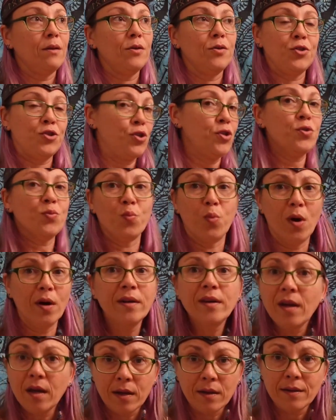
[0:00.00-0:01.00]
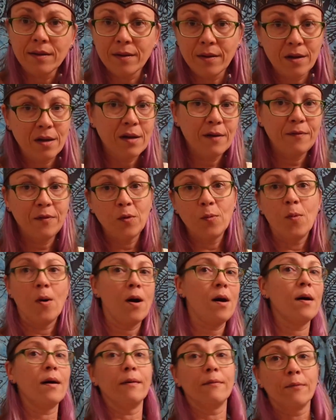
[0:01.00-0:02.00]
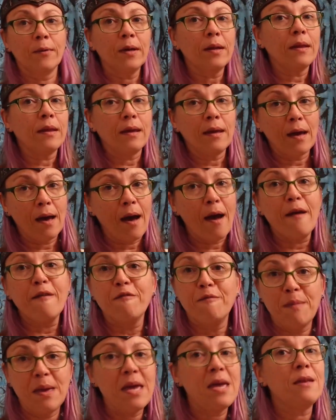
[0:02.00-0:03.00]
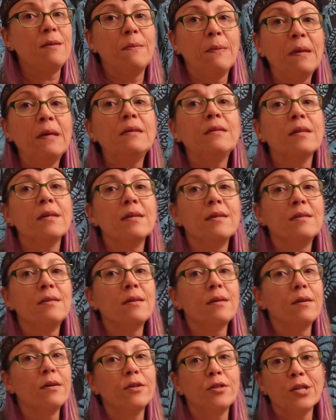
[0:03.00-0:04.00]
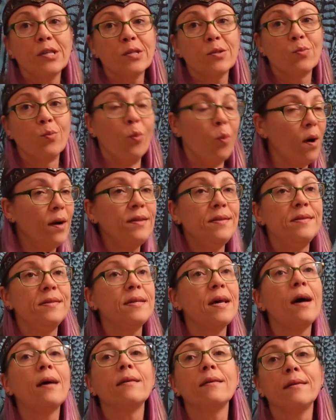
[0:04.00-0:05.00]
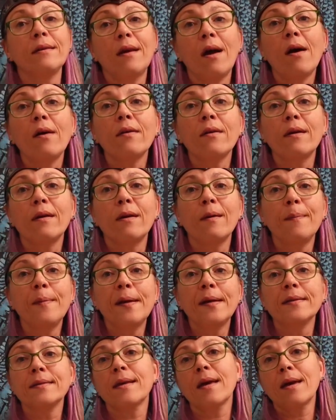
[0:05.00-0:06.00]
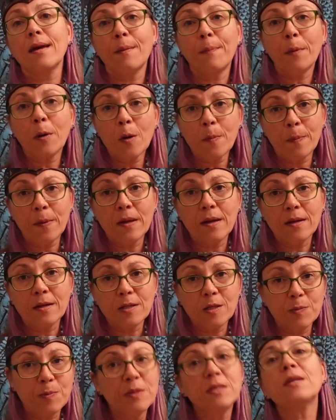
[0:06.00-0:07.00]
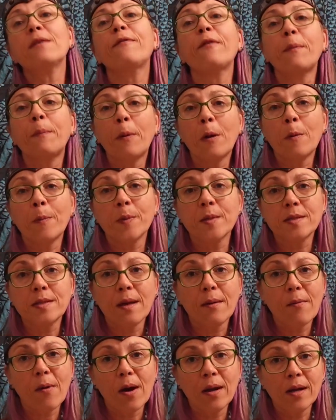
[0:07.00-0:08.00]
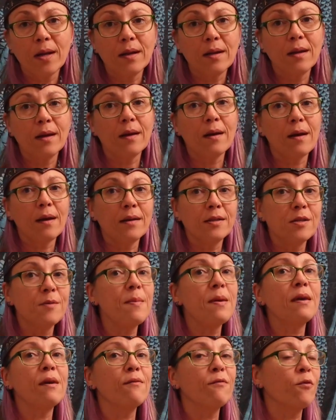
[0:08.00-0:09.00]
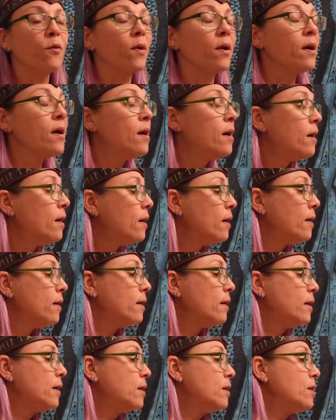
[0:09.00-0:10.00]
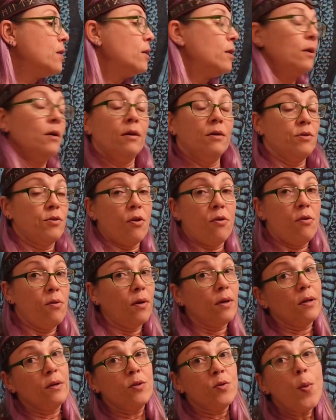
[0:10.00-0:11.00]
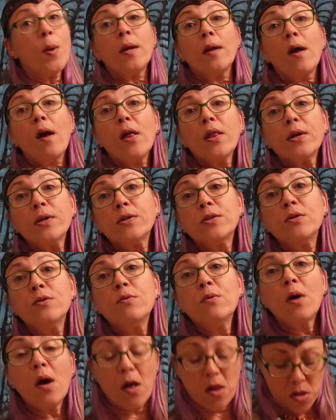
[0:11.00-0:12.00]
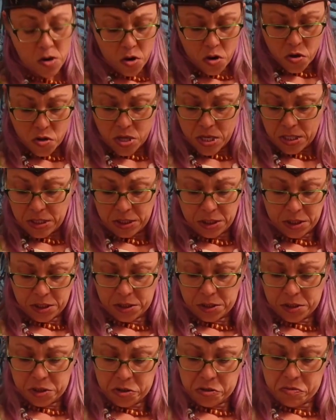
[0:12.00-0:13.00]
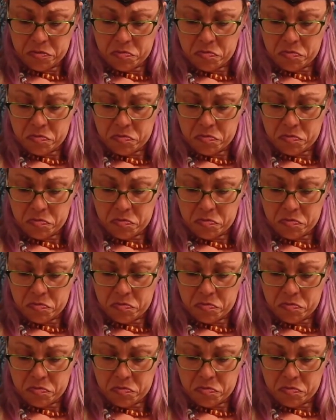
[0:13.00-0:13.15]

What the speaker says: just one color if you want, really. I've made pieces that are just one solid color because I had a specific purpose I wanted to make it for. So you can use one color, 2 color. This